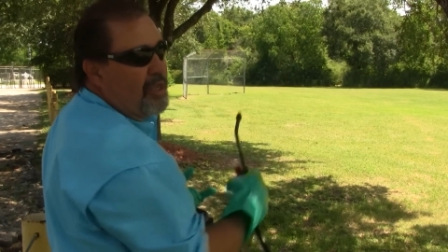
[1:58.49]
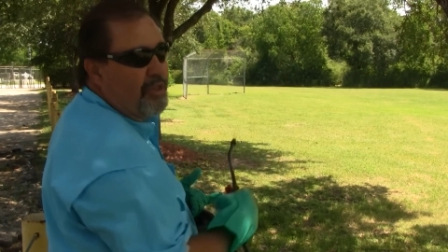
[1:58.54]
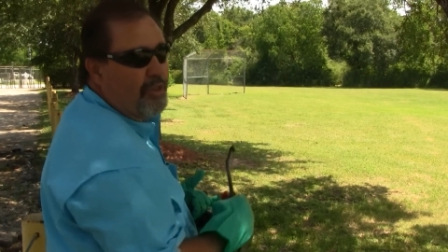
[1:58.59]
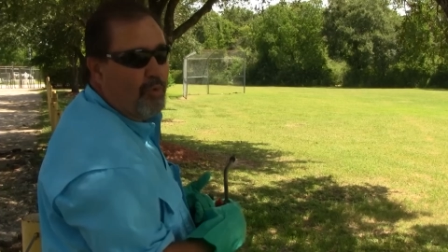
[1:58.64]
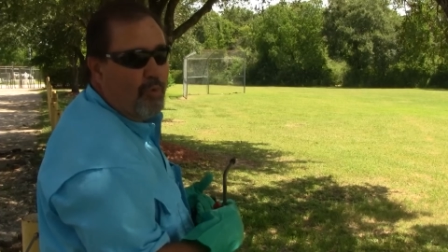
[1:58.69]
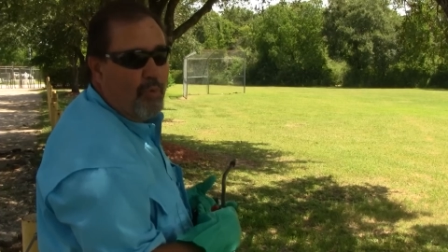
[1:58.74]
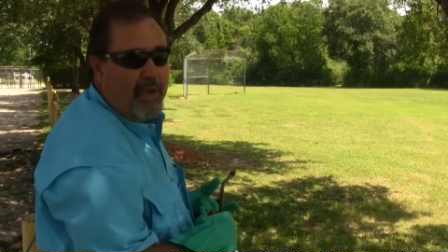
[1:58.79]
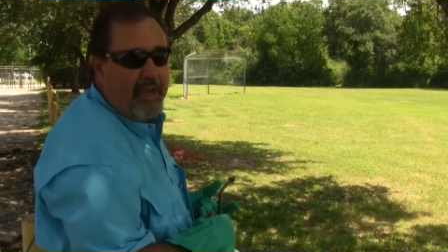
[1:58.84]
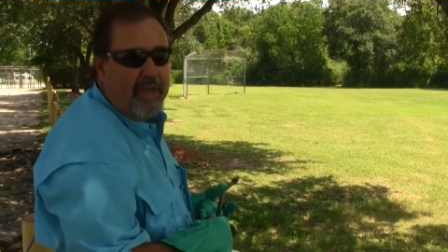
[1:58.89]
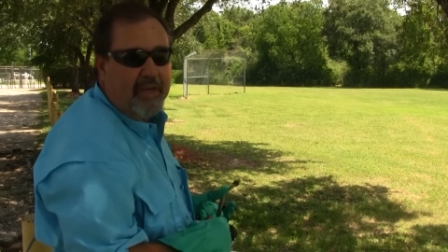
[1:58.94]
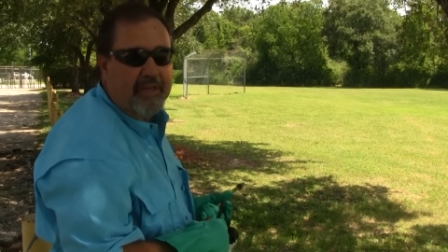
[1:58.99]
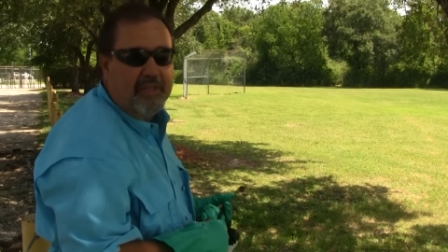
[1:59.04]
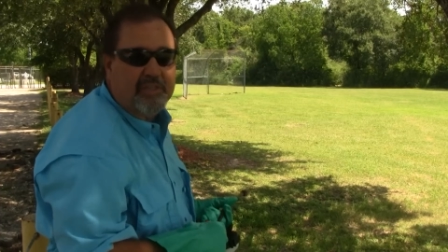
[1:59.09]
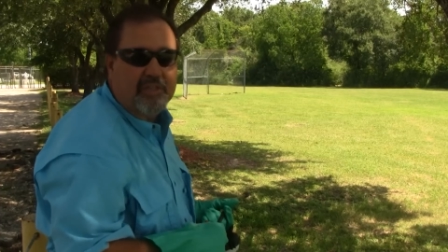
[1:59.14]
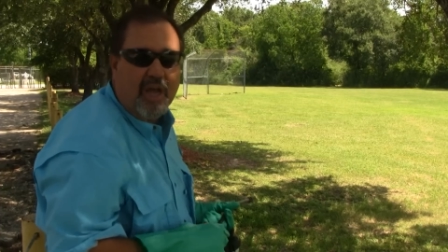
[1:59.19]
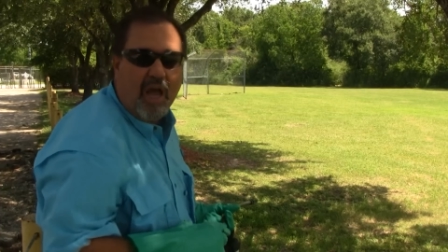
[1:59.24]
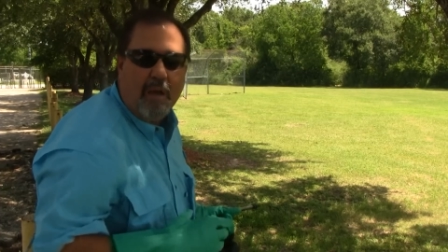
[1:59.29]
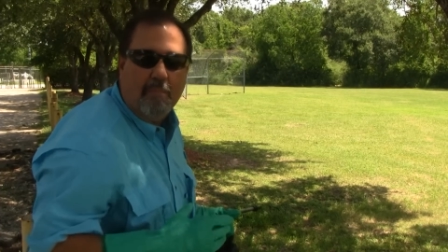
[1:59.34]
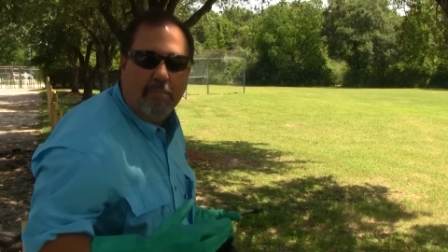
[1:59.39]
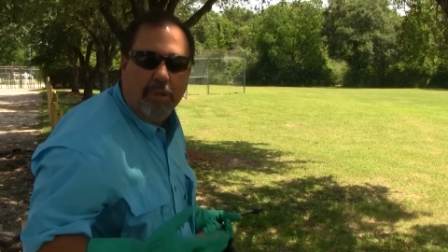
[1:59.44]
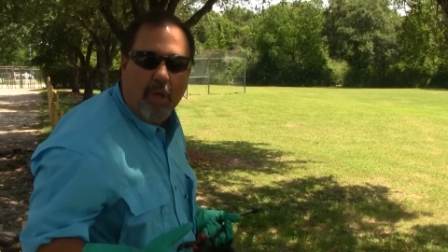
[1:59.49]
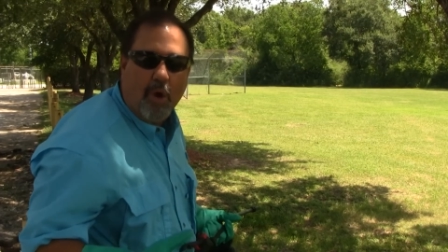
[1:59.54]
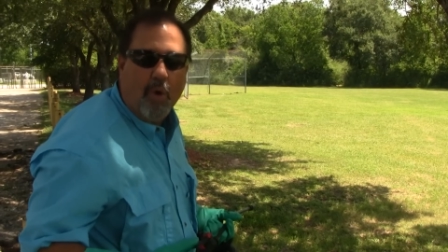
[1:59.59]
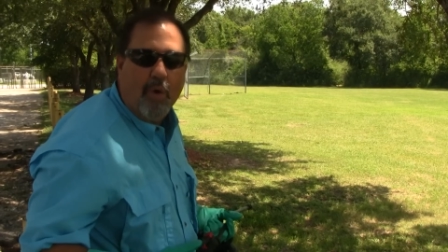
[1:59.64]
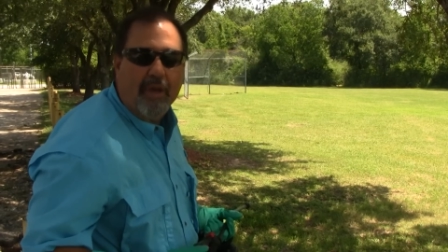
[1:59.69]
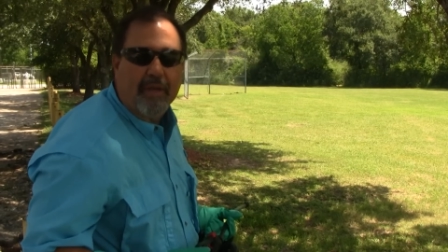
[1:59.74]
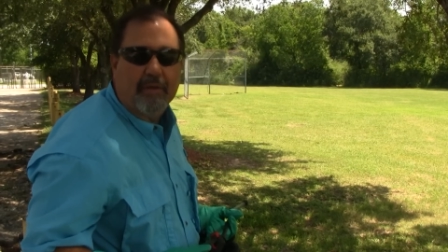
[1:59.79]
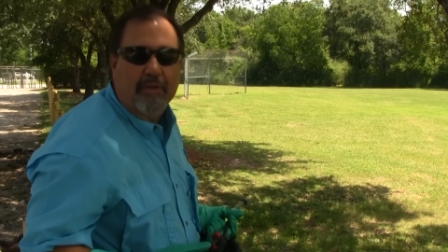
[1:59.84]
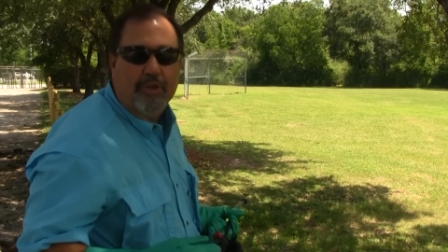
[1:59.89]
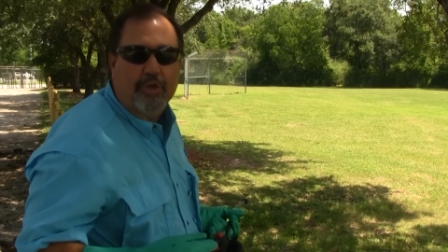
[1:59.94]
the wind is not
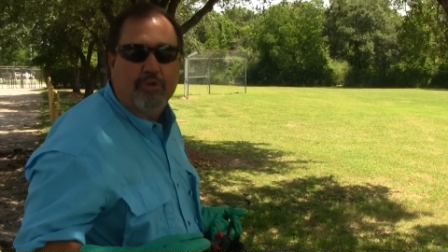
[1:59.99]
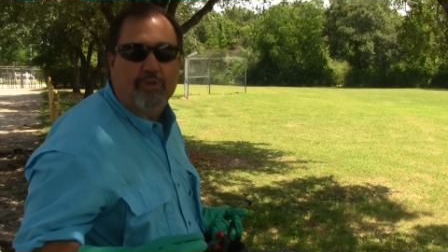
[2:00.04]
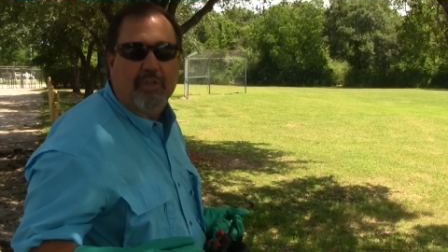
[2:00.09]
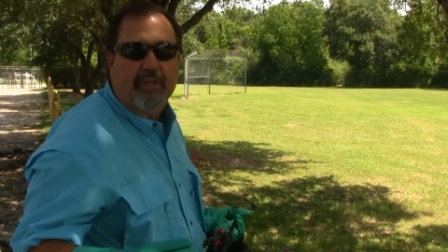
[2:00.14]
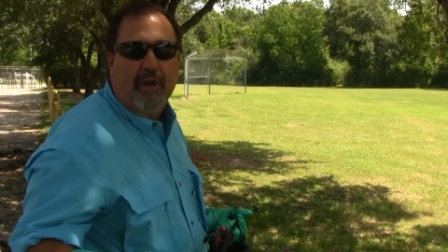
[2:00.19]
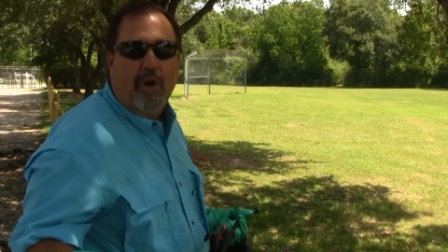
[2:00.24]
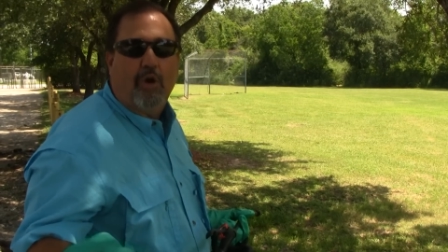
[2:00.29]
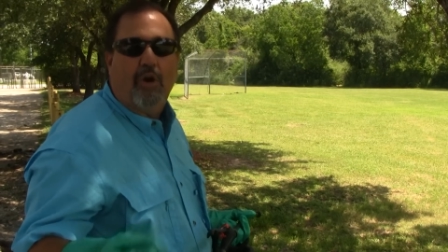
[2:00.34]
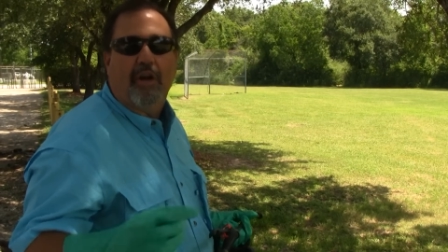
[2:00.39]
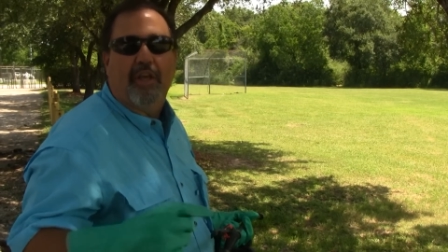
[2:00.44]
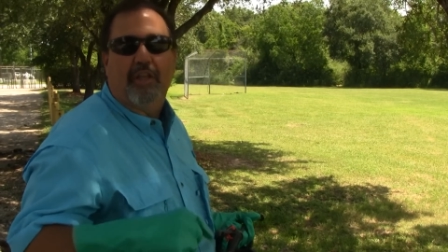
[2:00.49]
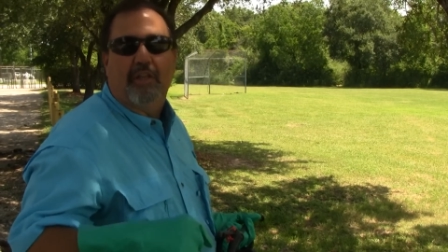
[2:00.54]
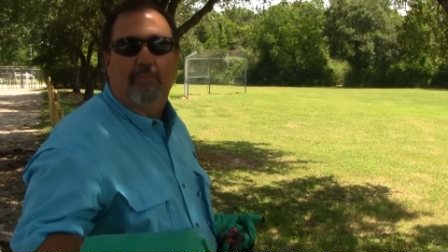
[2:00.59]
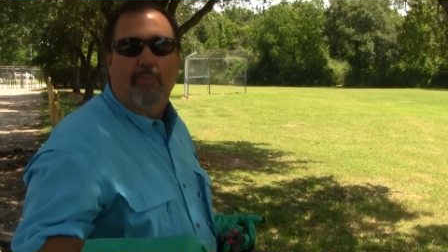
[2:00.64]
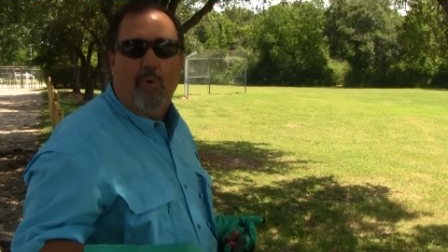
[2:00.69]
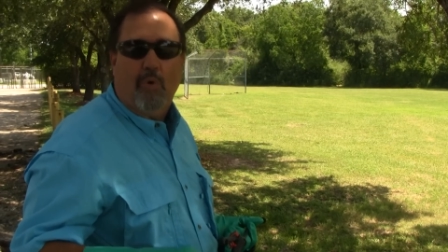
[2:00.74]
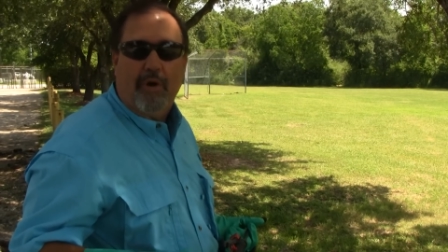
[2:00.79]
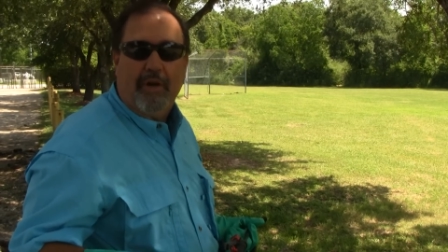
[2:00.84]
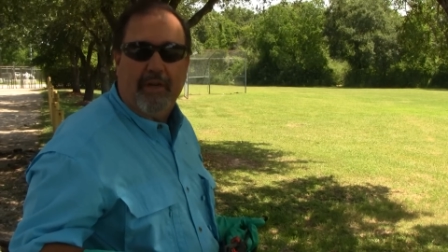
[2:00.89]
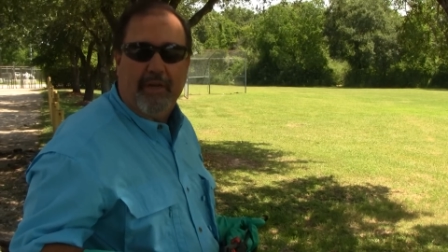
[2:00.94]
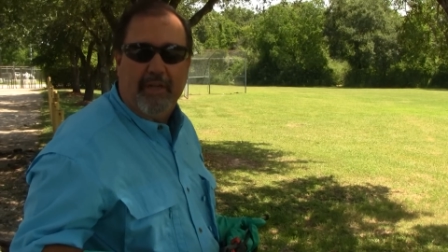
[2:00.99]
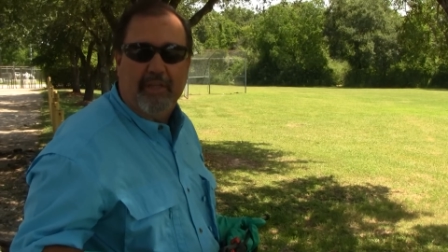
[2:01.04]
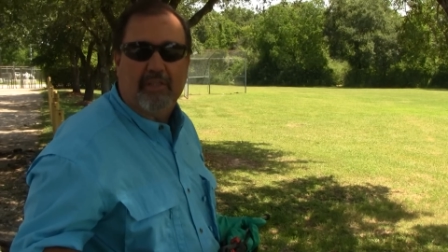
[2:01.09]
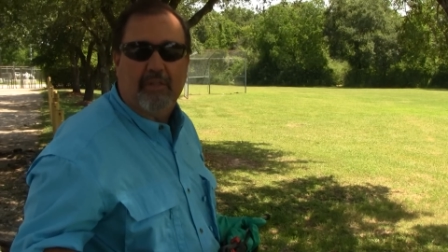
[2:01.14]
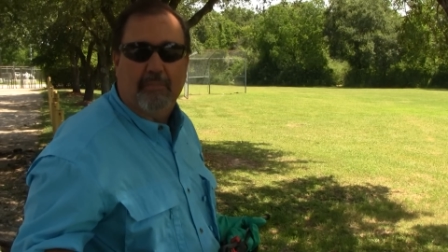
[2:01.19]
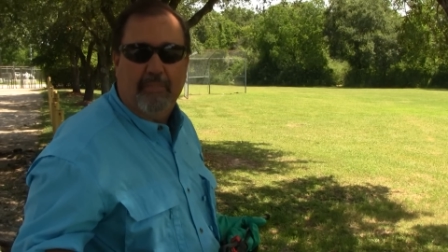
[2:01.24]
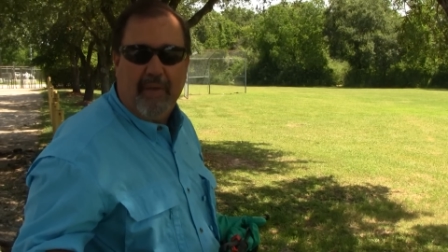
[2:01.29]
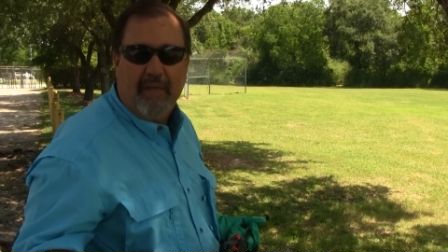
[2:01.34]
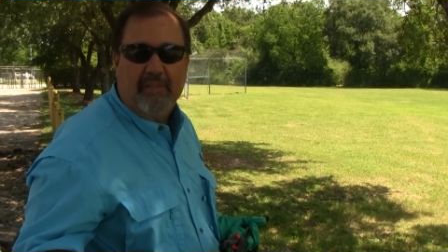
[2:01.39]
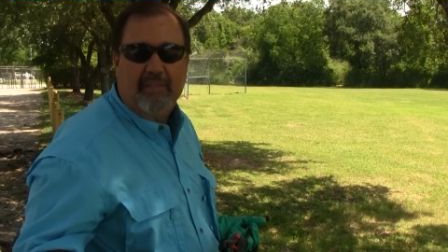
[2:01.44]
blowing. Usually early in the morning is
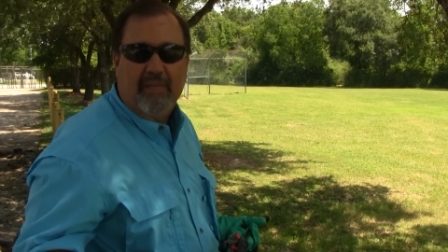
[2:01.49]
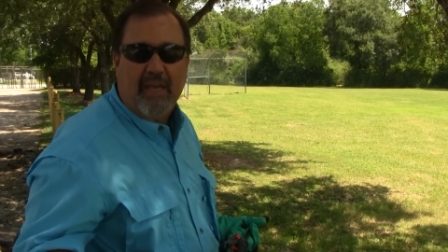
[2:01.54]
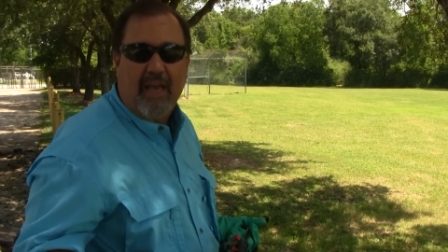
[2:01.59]
the best